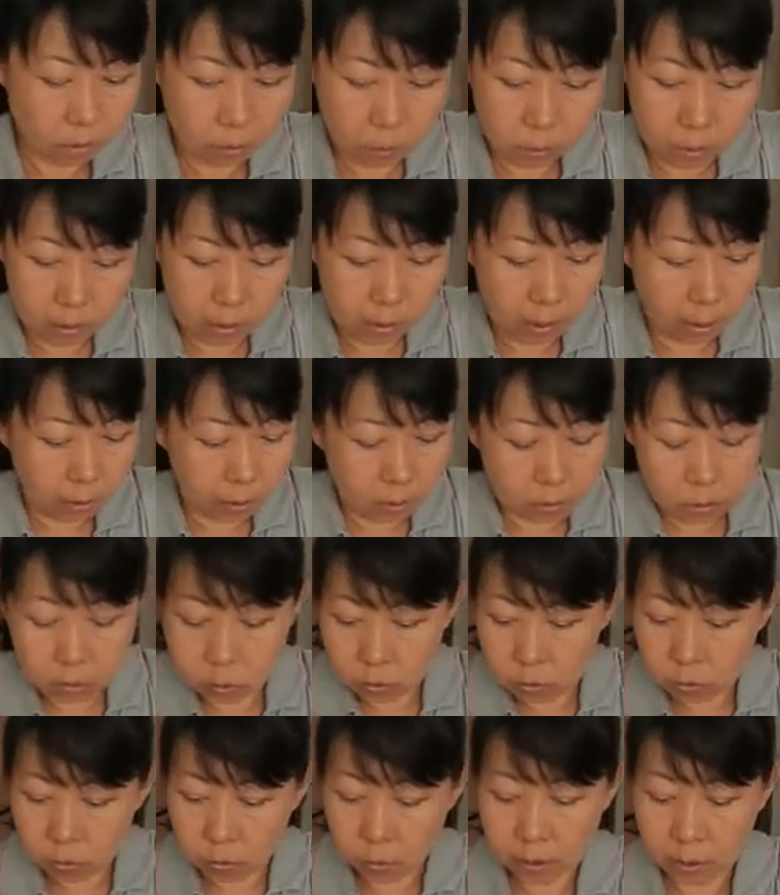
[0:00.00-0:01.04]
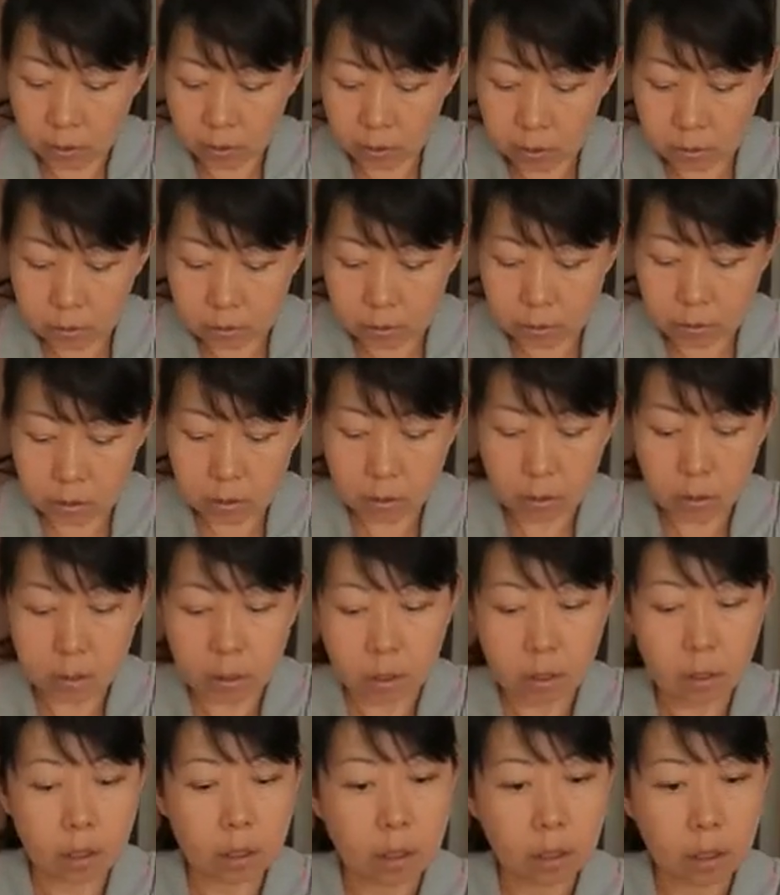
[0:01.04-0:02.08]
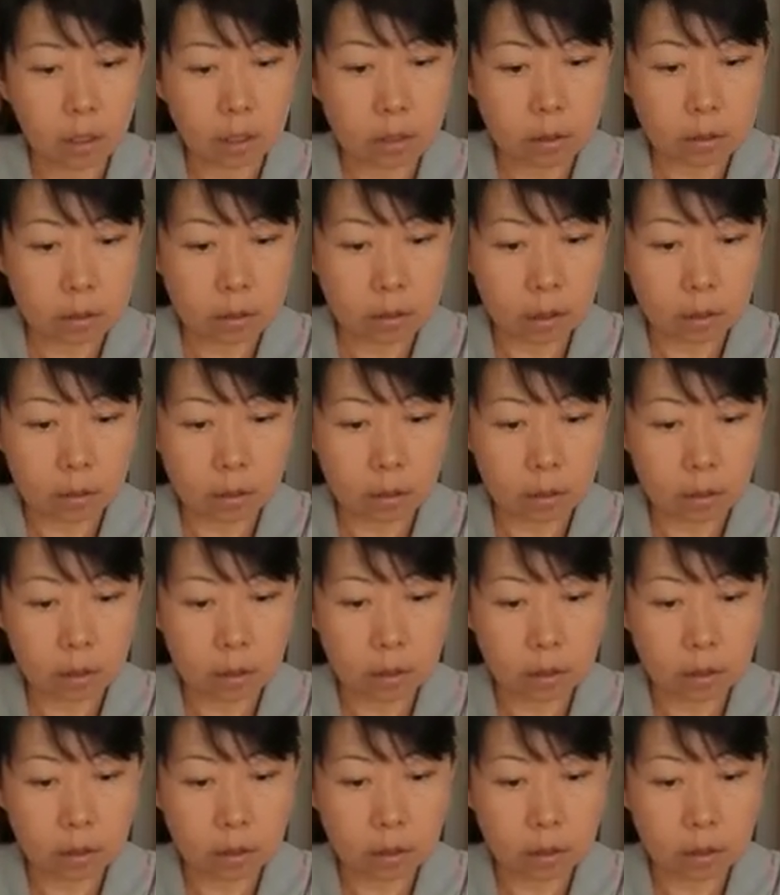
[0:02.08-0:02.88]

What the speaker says: with the other 2 wheels. Insert